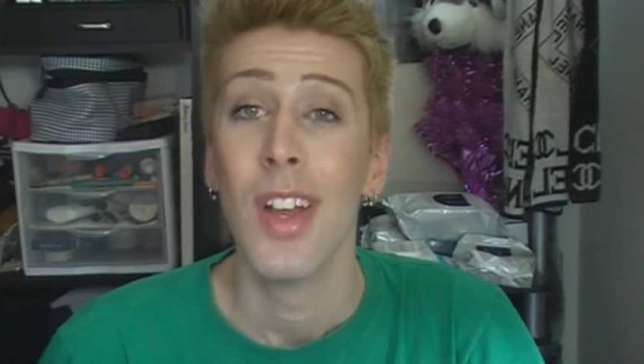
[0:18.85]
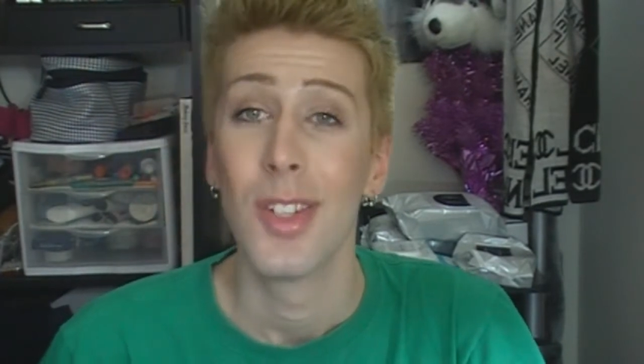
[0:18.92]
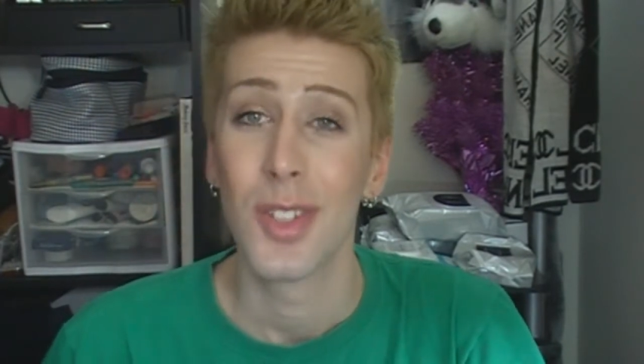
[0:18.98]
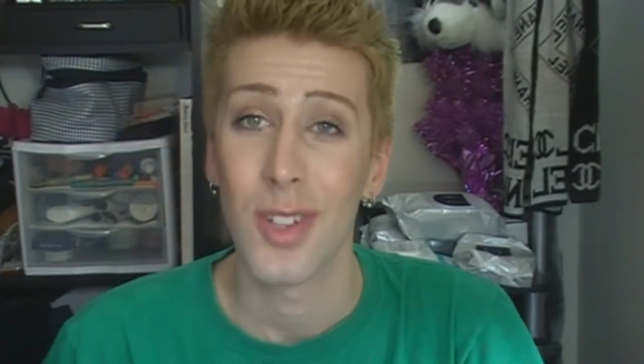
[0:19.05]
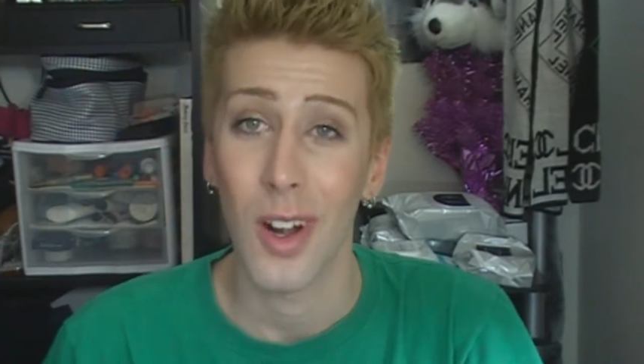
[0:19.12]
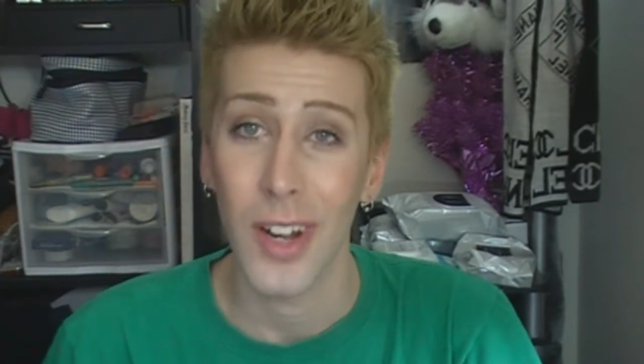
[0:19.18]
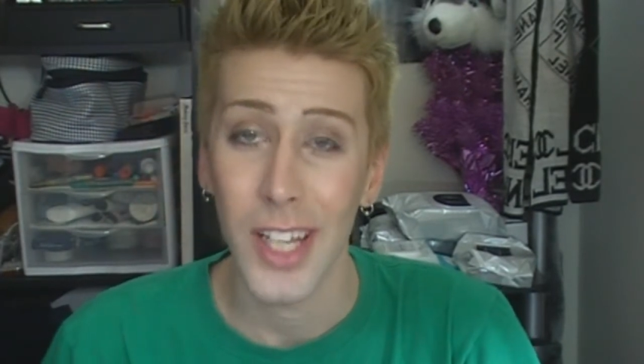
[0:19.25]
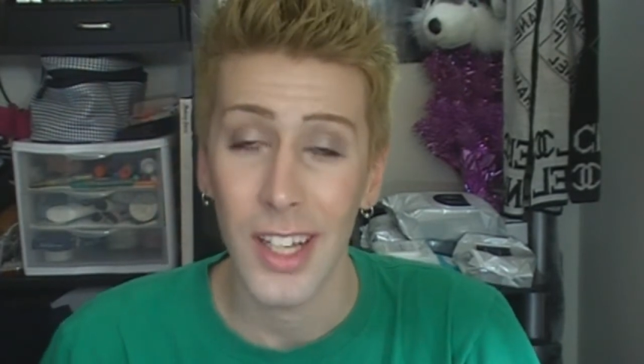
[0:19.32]

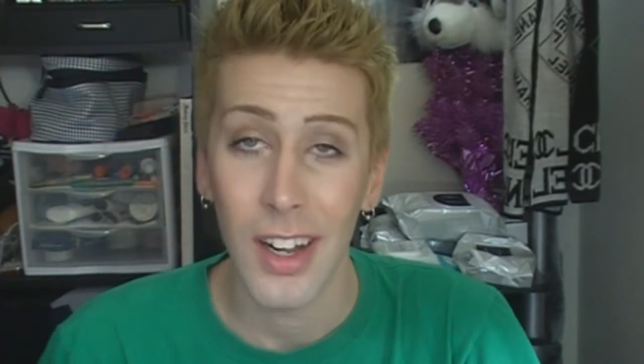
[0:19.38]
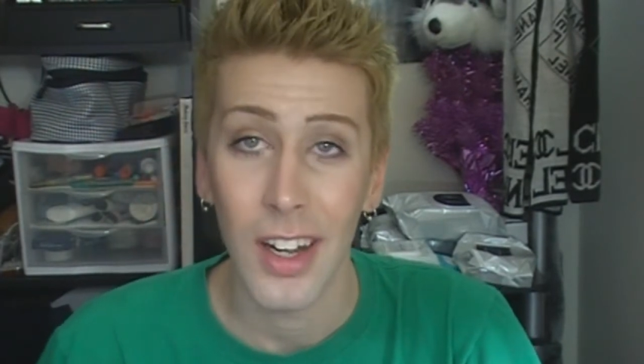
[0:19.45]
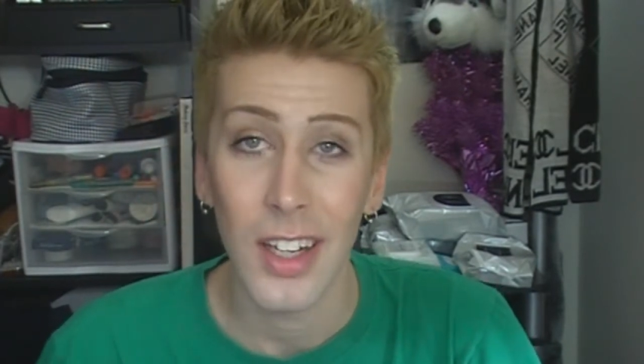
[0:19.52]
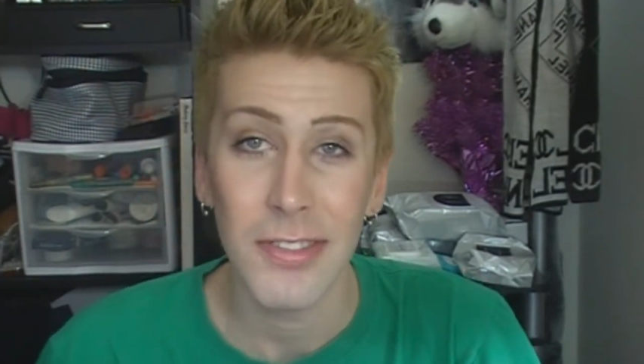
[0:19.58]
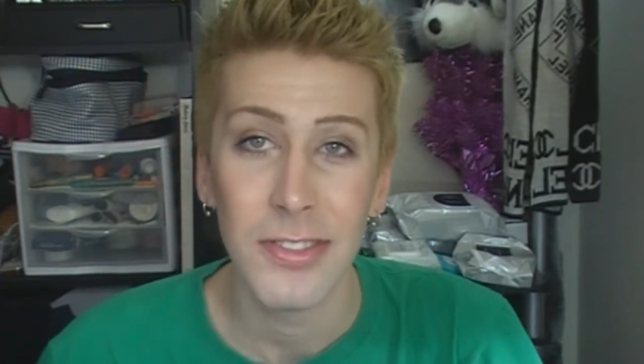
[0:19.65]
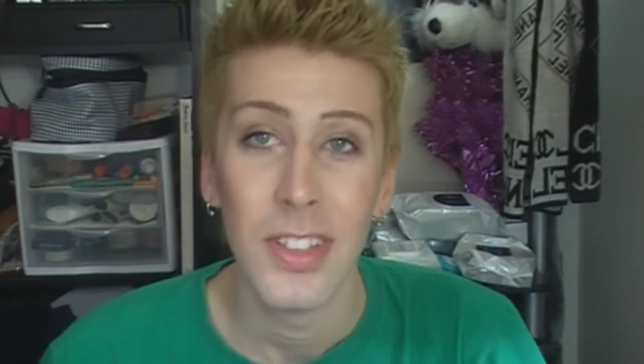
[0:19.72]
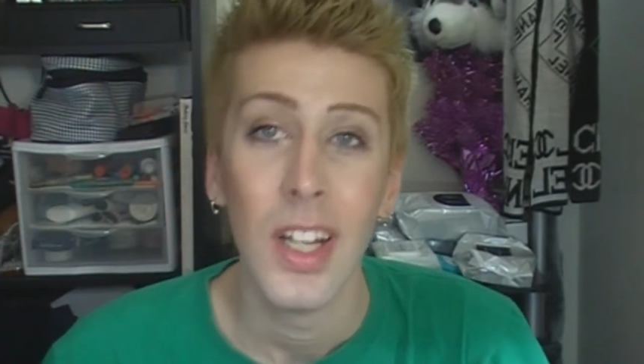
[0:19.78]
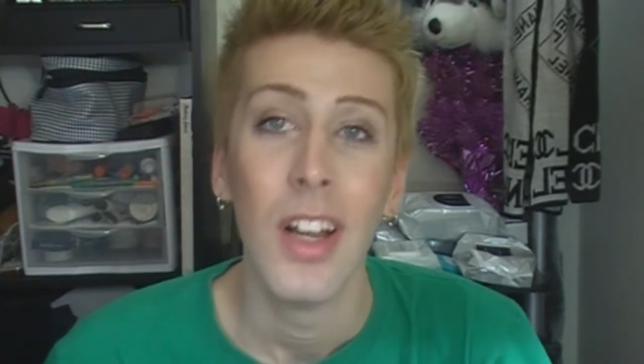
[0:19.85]
Starting
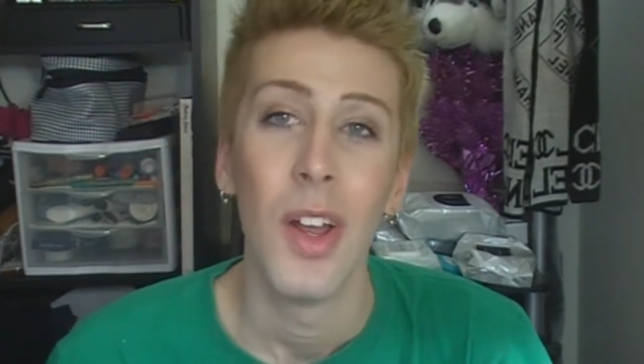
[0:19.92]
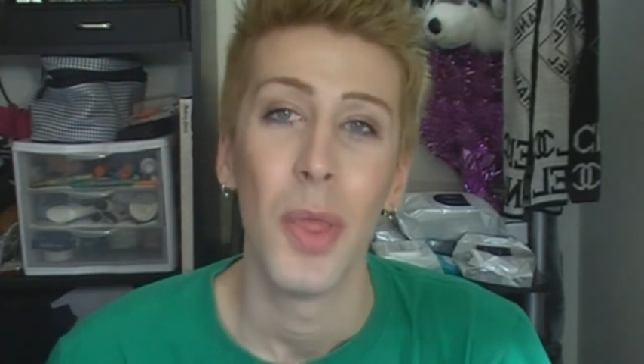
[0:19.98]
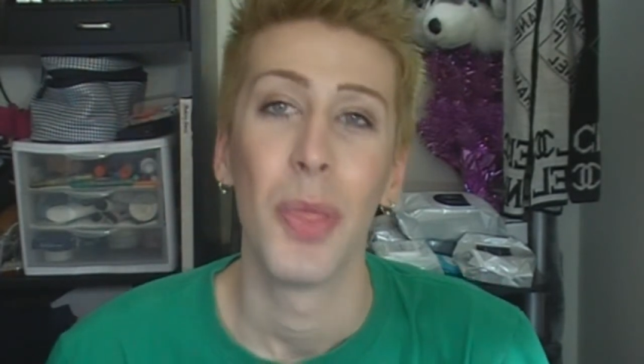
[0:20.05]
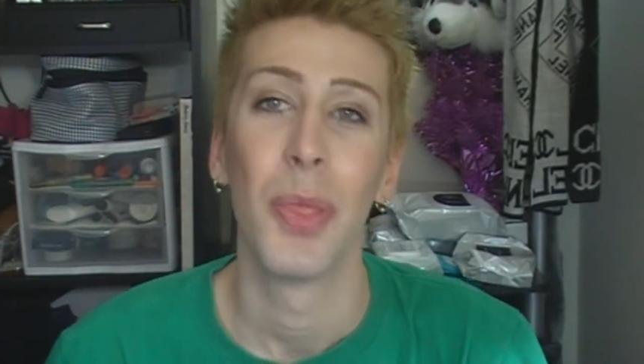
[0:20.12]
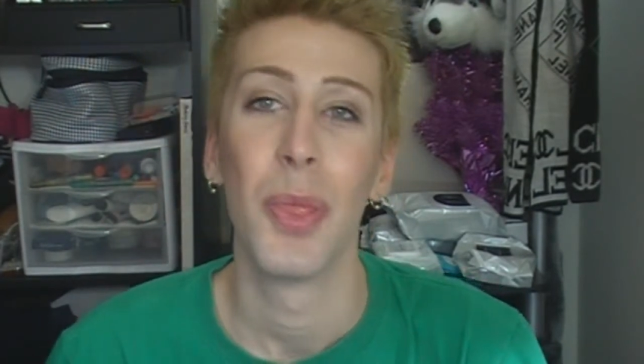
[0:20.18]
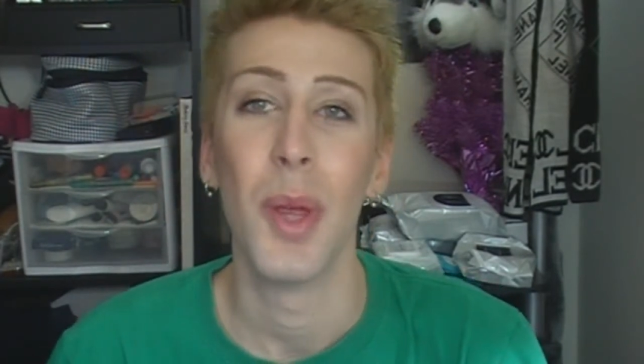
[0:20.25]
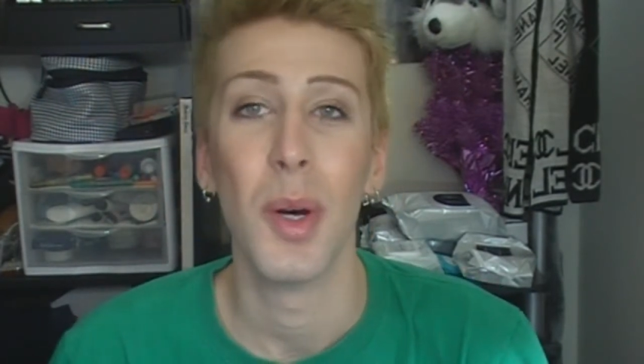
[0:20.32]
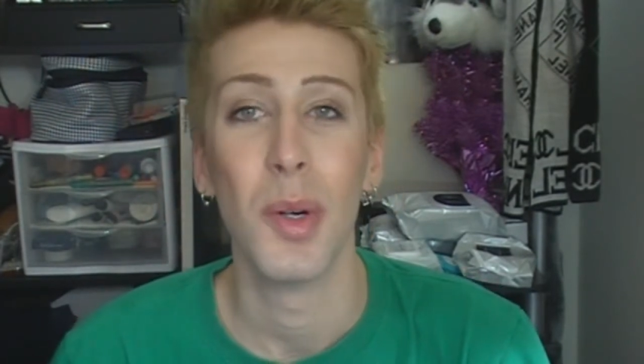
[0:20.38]
off,
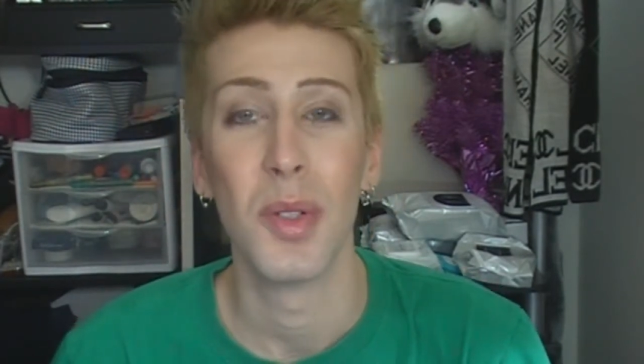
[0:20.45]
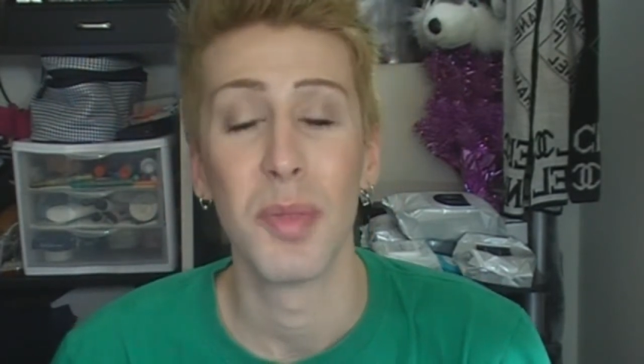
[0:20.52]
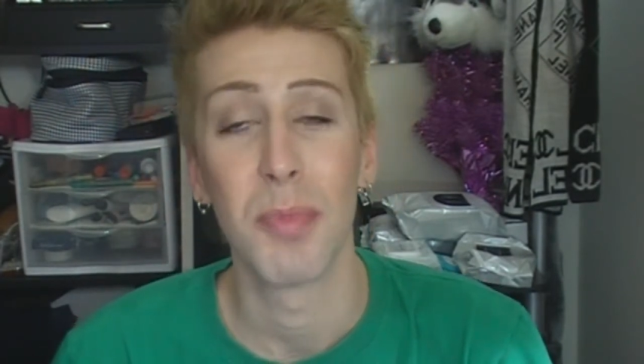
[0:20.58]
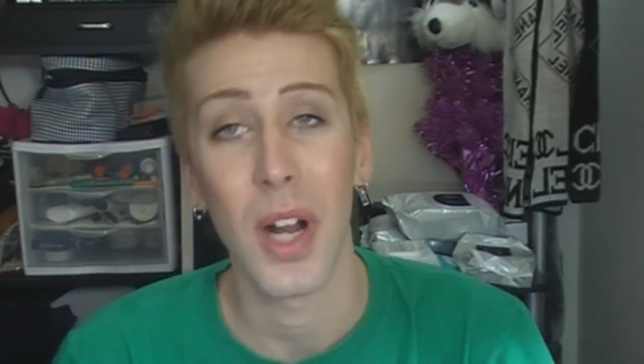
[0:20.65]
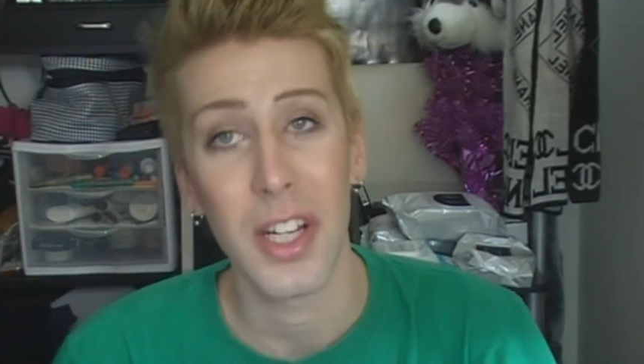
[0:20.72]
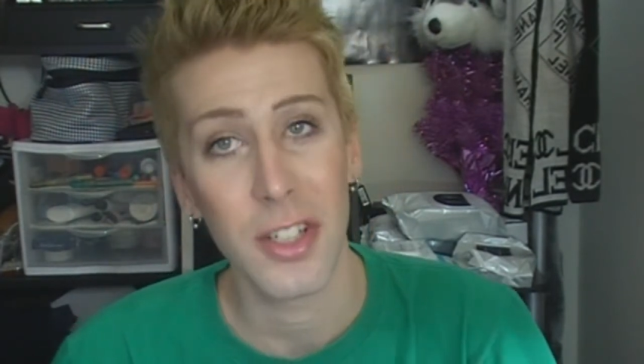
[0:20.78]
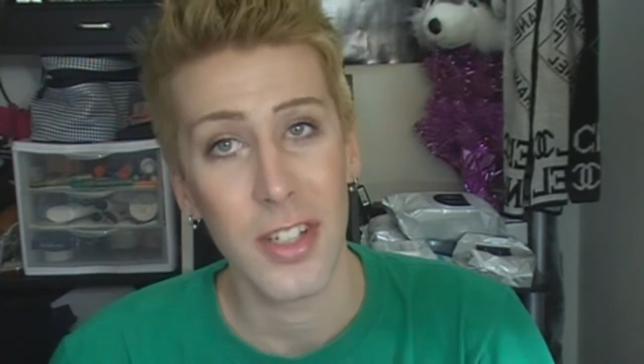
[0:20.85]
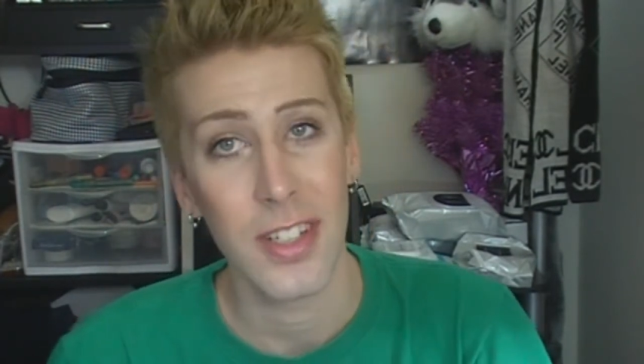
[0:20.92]
those
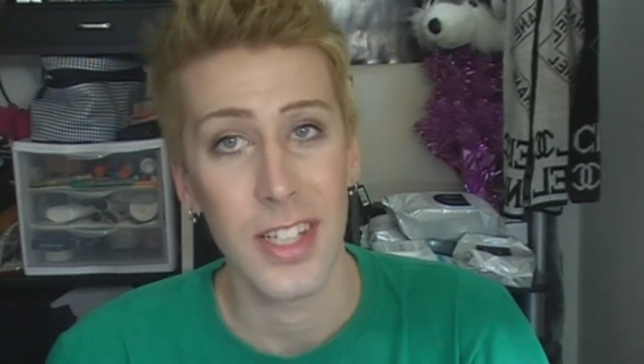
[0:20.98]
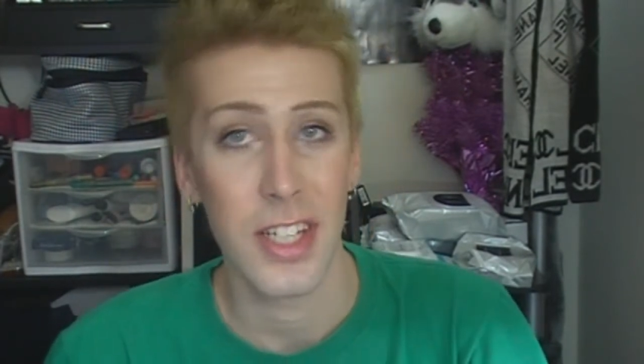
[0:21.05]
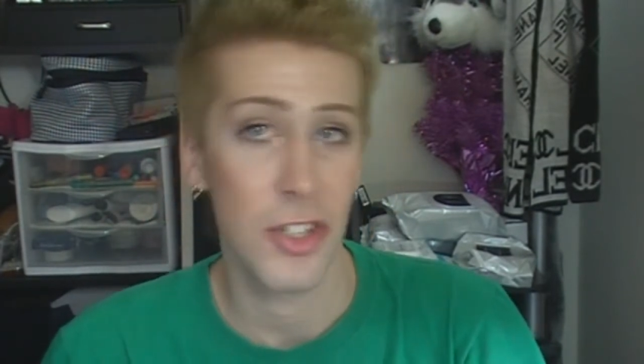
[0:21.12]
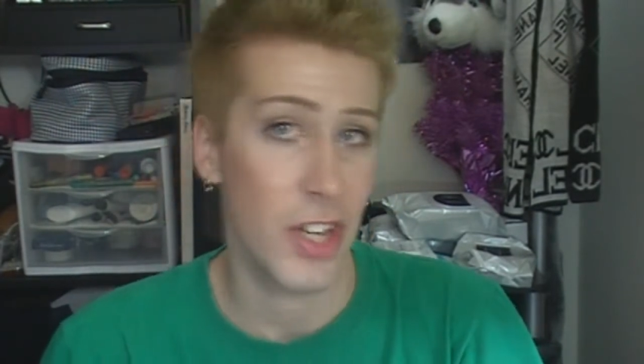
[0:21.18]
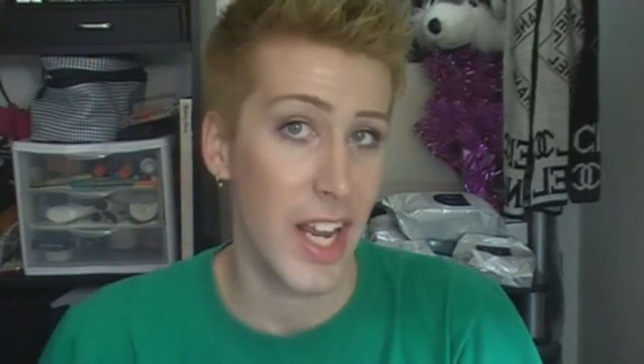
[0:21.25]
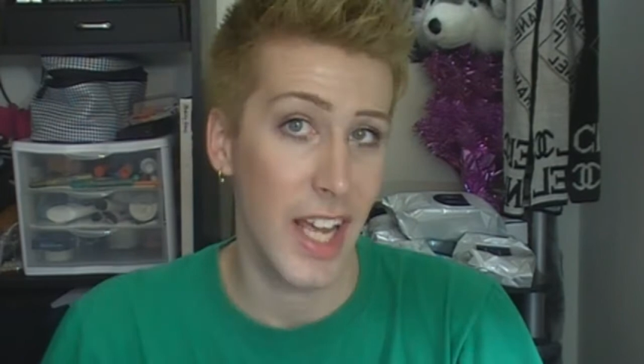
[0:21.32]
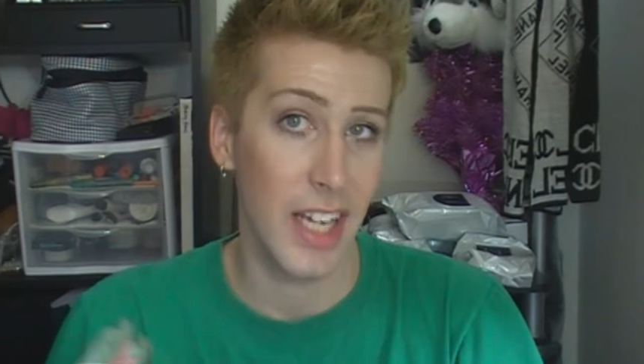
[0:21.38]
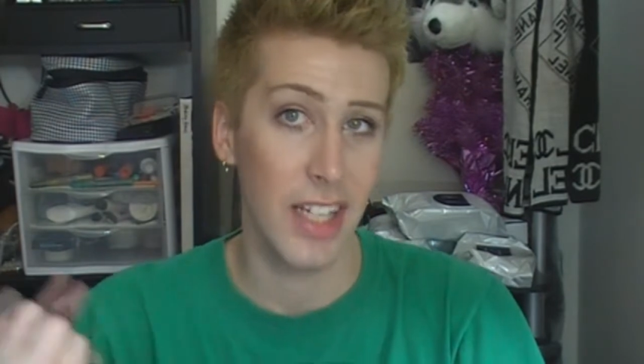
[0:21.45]
brushes that
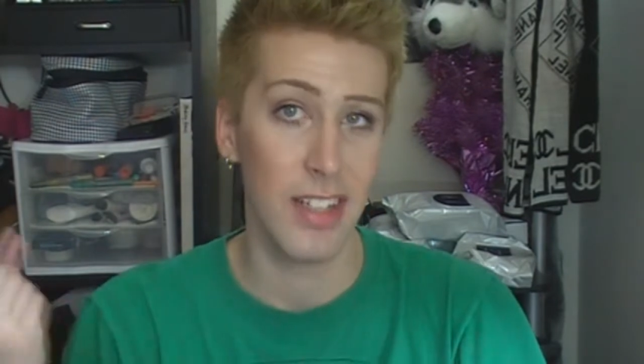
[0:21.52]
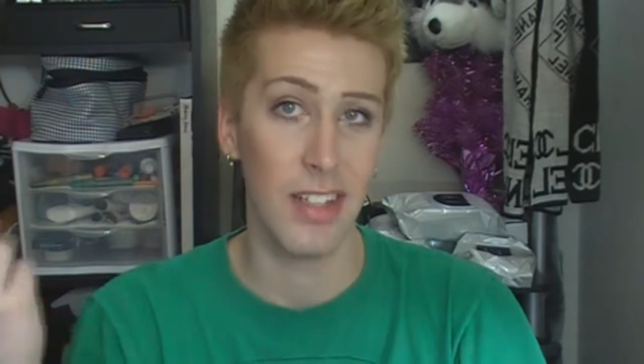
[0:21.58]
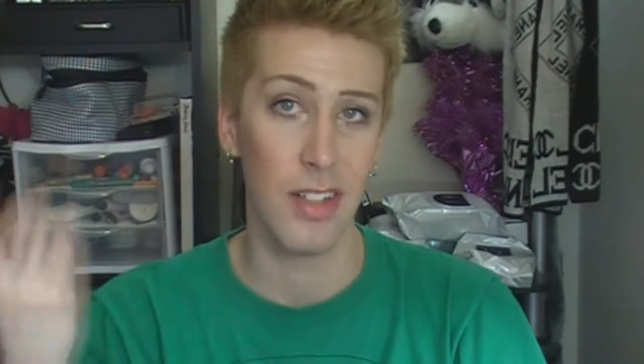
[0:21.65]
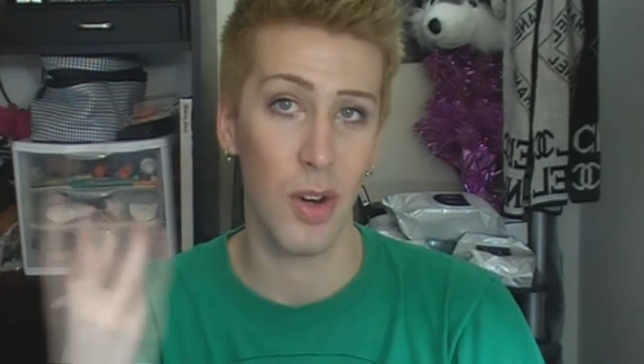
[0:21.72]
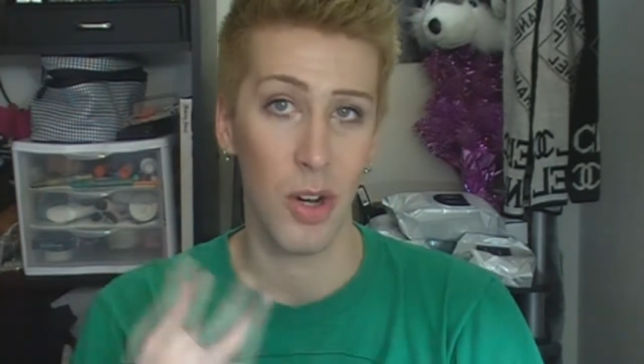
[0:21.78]
shed